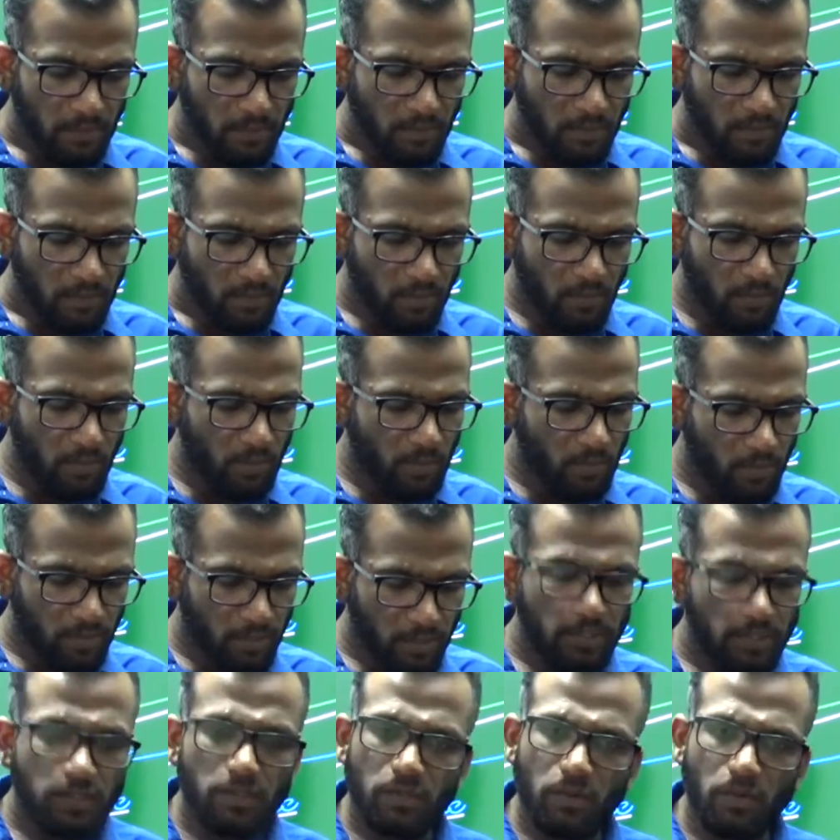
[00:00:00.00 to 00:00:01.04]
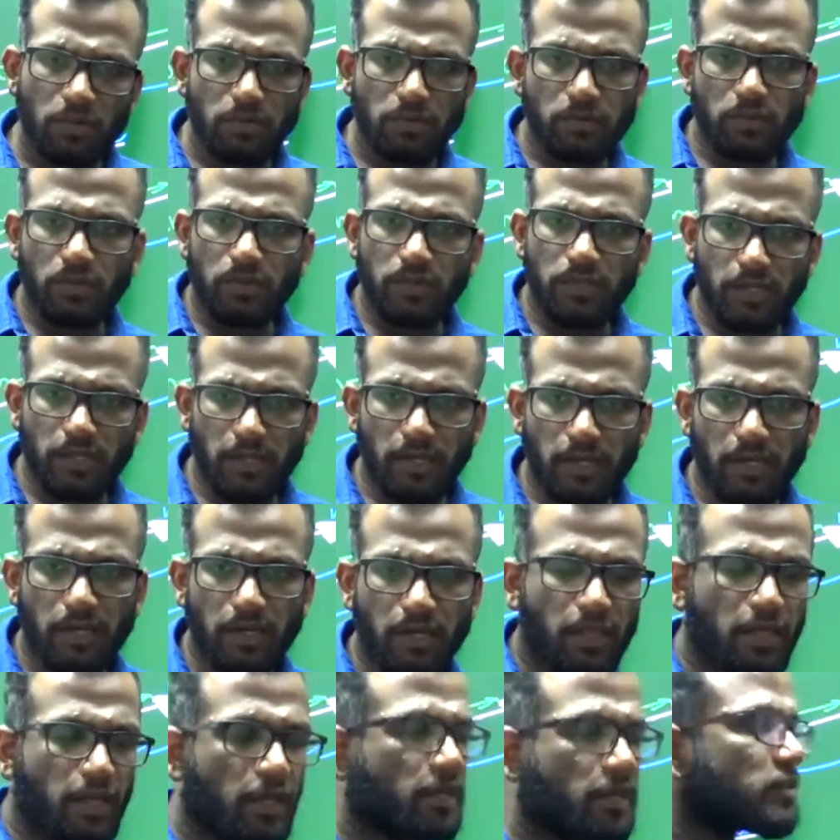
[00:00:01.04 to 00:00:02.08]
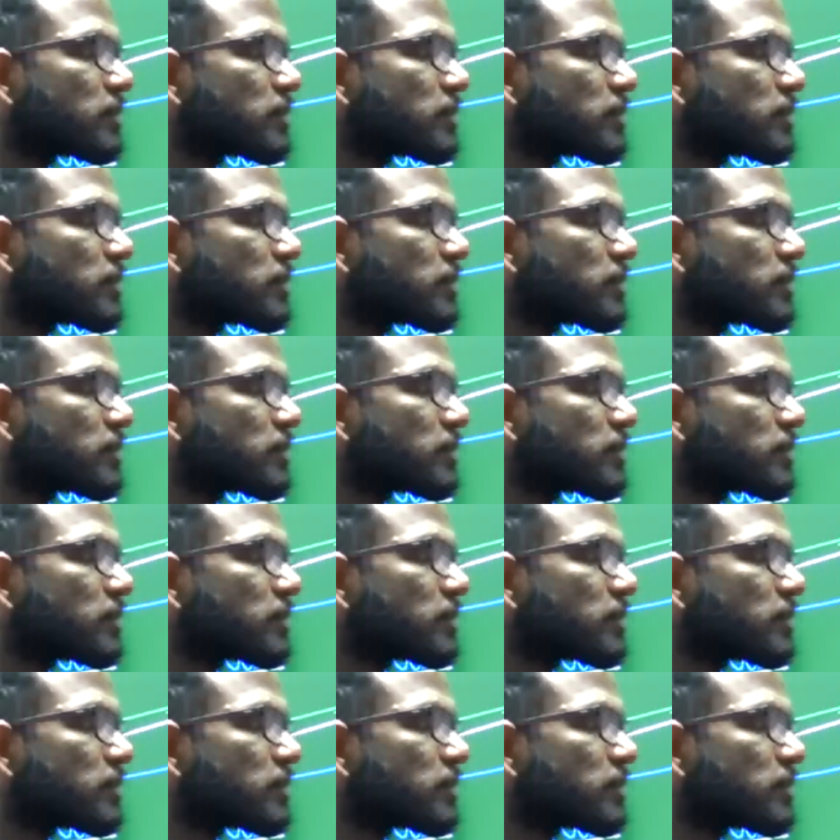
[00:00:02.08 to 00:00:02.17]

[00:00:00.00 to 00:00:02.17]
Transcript: No, it also the range